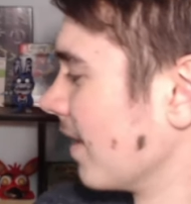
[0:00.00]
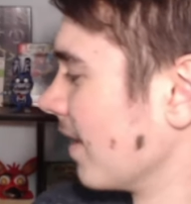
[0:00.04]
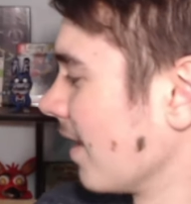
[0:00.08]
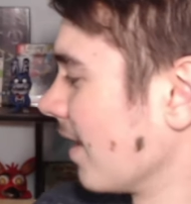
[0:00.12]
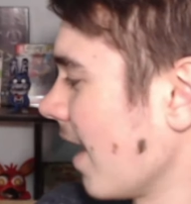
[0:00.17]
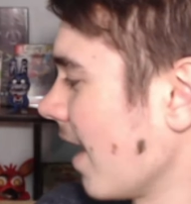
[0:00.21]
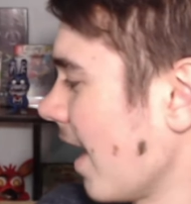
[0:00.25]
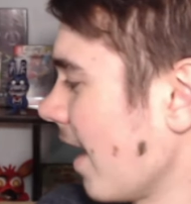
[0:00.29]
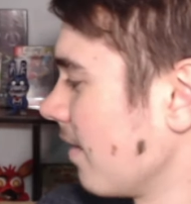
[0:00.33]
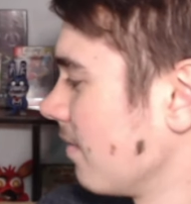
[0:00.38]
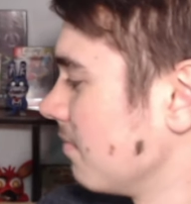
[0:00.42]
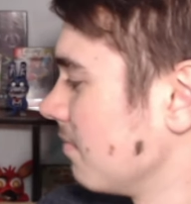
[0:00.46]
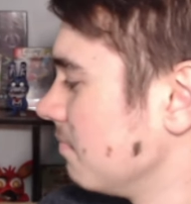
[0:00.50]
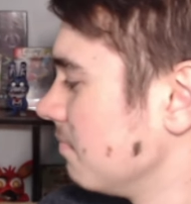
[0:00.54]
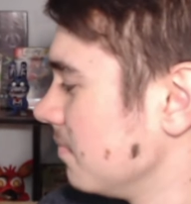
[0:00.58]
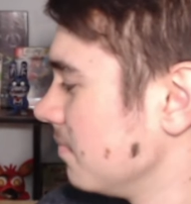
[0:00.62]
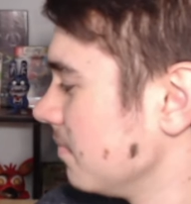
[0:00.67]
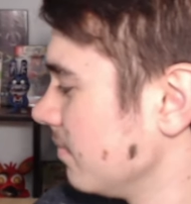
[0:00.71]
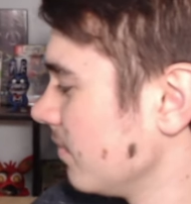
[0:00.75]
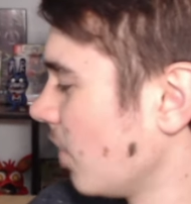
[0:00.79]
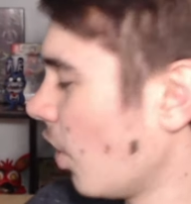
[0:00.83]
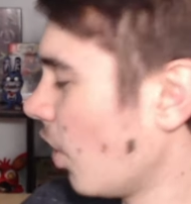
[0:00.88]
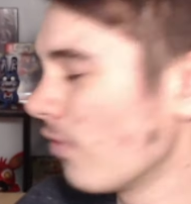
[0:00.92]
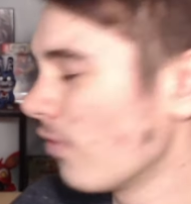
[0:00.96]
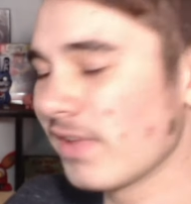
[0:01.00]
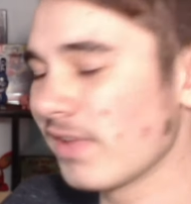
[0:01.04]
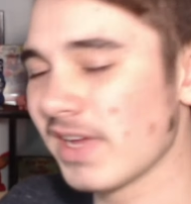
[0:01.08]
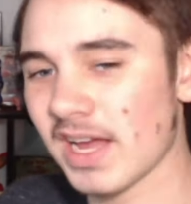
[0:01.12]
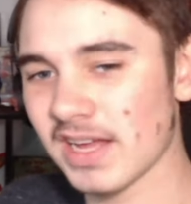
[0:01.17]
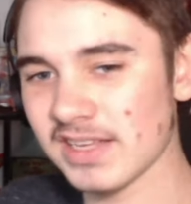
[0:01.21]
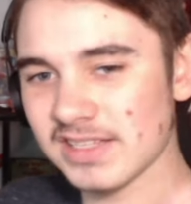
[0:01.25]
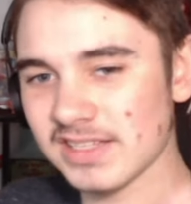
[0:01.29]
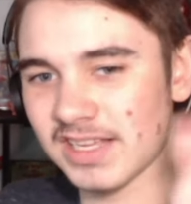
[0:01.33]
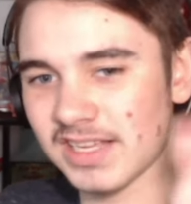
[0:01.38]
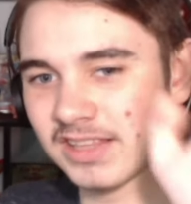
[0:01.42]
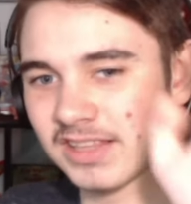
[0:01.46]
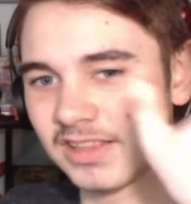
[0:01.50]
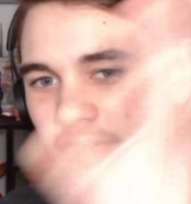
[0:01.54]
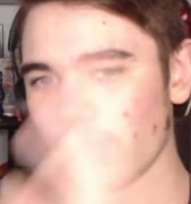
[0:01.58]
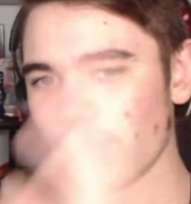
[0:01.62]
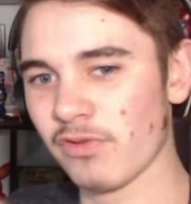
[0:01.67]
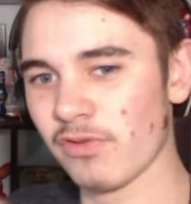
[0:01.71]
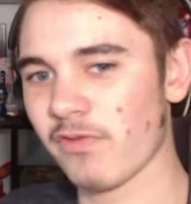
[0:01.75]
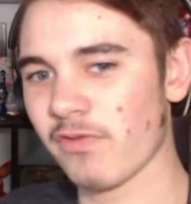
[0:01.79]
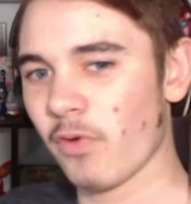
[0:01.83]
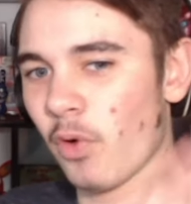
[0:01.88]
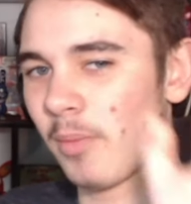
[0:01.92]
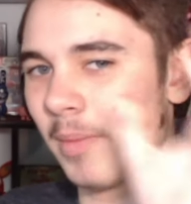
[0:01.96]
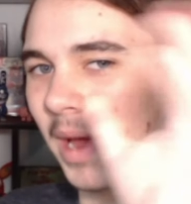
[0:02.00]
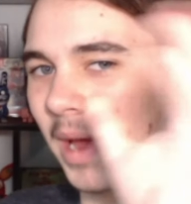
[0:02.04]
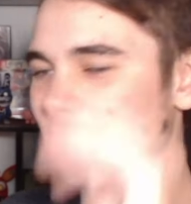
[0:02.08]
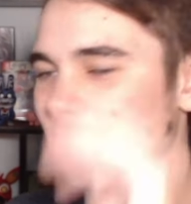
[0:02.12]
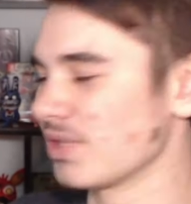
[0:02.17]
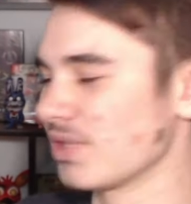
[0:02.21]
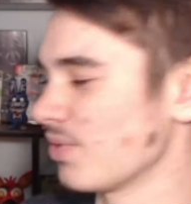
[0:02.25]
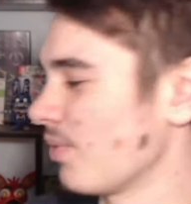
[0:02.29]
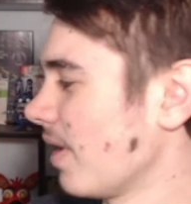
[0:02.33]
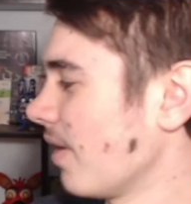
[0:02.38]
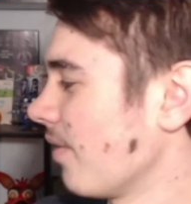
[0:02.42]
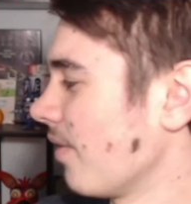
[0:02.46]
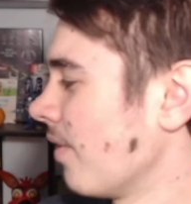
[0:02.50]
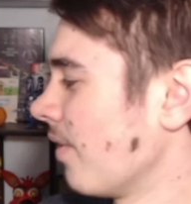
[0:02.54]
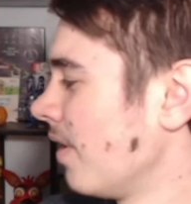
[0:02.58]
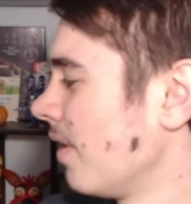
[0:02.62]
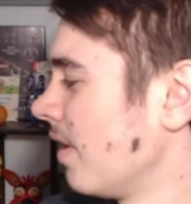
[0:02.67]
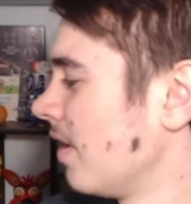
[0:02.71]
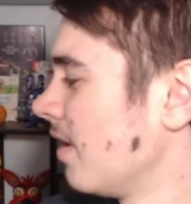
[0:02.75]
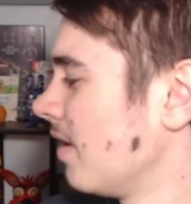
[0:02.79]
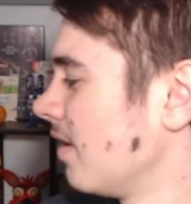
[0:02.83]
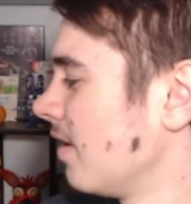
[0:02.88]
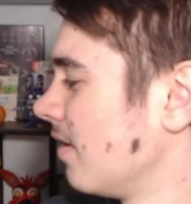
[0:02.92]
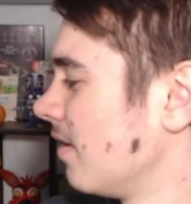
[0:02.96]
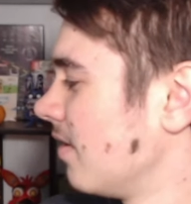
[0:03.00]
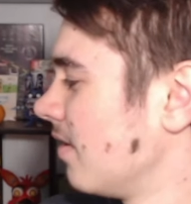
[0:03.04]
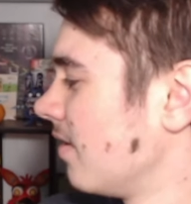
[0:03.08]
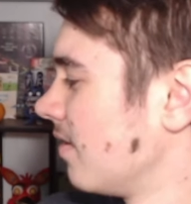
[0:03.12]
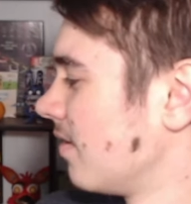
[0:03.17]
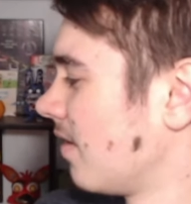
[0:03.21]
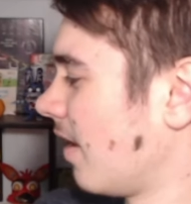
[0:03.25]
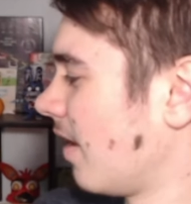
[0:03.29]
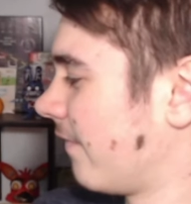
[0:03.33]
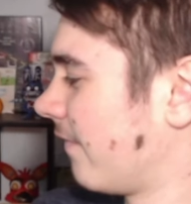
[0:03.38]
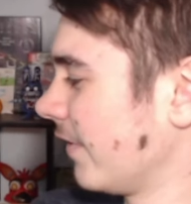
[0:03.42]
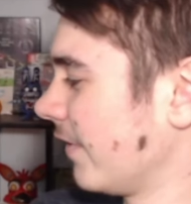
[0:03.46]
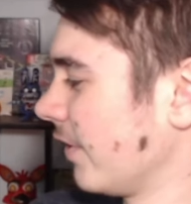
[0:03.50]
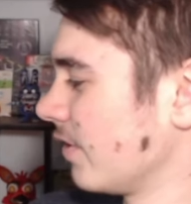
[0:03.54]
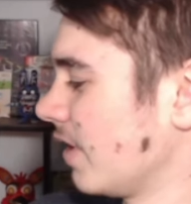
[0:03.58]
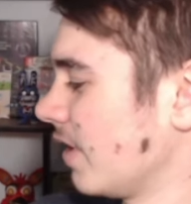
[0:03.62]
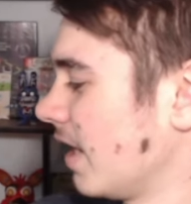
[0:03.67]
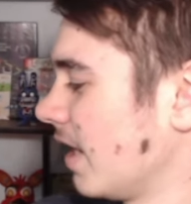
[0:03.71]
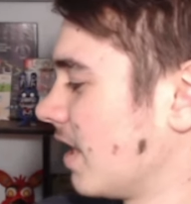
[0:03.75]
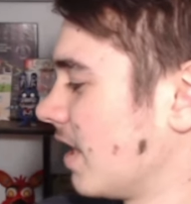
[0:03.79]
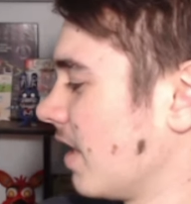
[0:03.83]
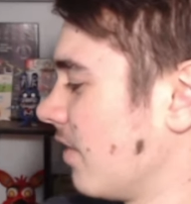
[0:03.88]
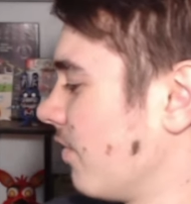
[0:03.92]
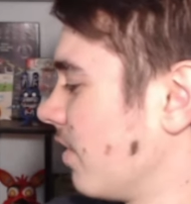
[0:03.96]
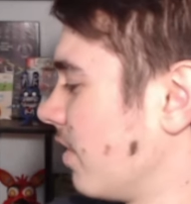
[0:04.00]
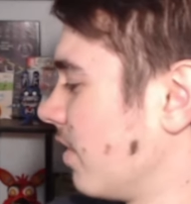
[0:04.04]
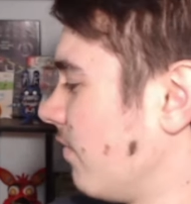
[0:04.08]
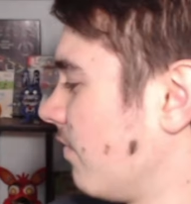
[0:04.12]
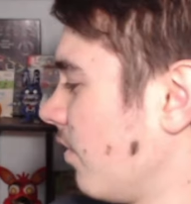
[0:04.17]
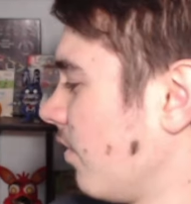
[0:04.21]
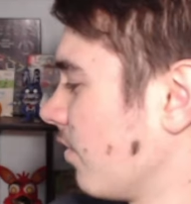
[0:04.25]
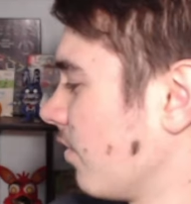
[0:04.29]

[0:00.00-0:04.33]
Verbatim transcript: Okay. Hopefully you guys like the new format as well. I figured I'd get rid of all